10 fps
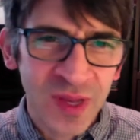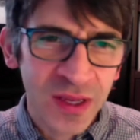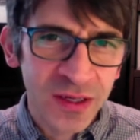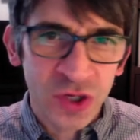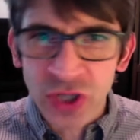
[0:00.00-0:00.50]

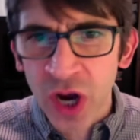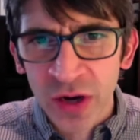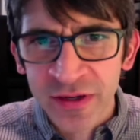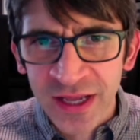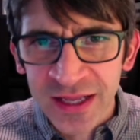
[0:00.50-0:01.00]

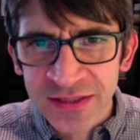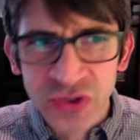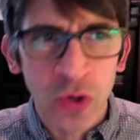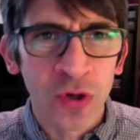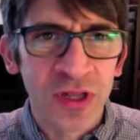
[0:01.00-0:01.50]
Godard
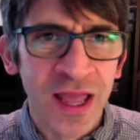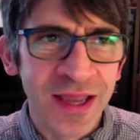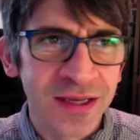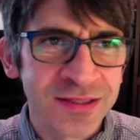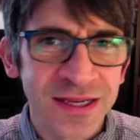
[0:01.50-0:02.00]
does, or
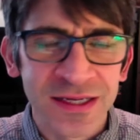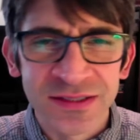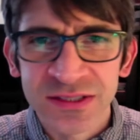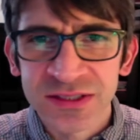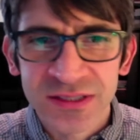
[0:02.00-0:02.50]
like
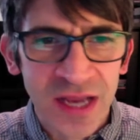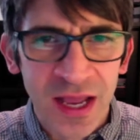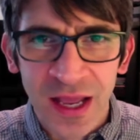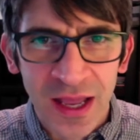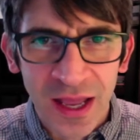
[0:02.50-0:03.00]
Dennis
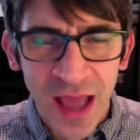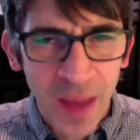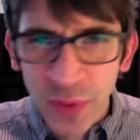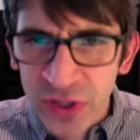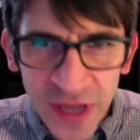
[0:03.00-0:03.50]

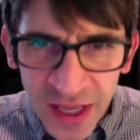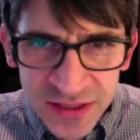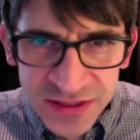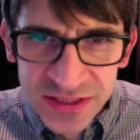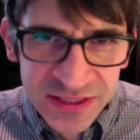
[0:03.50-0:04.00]
Hopper
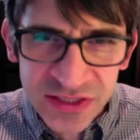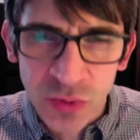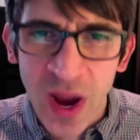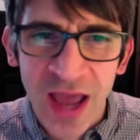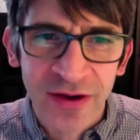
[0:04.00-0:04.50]
does in Easy
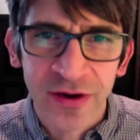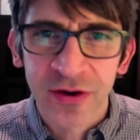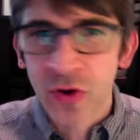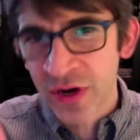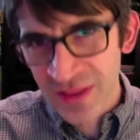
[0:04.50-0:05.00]
Rider,
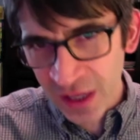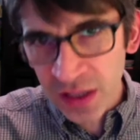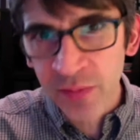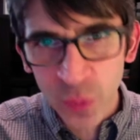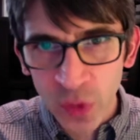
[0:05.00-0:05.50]
or in the
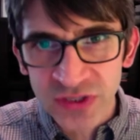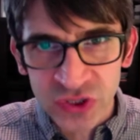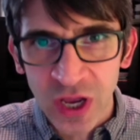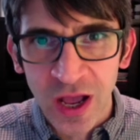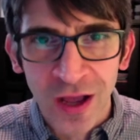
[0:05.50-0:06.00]
clip we
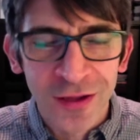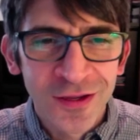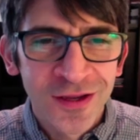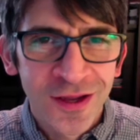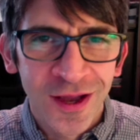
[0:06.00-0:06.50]
saw
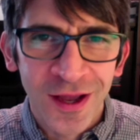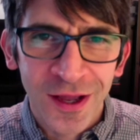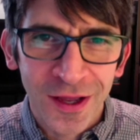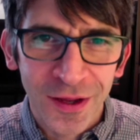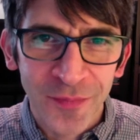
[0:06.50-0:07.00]

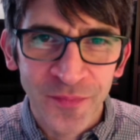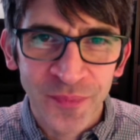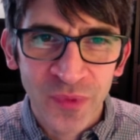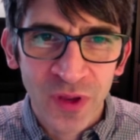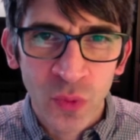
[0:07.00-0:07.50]

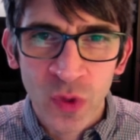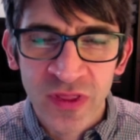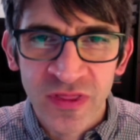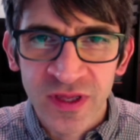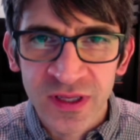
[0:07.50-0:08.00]

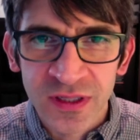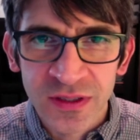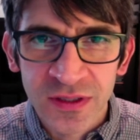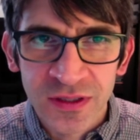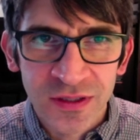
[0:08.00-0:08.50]
with
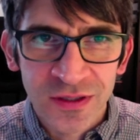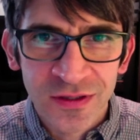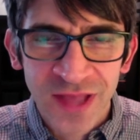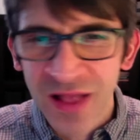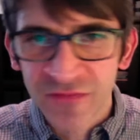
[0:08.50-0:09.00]
the
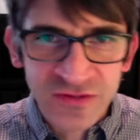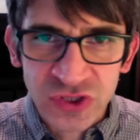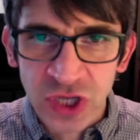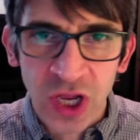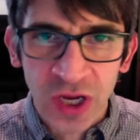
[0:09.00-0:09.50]
Elvis
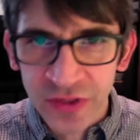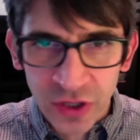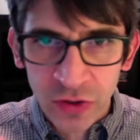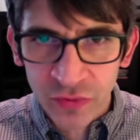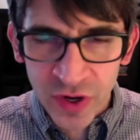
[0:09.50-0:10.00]
song and the
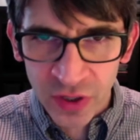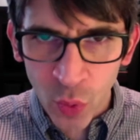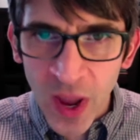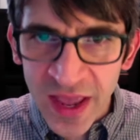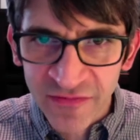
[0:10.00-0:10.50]
girl running
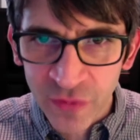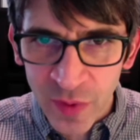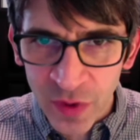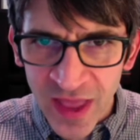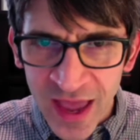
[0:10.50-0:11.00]
away, if you
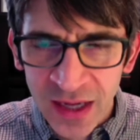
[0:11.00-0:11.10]
remember that.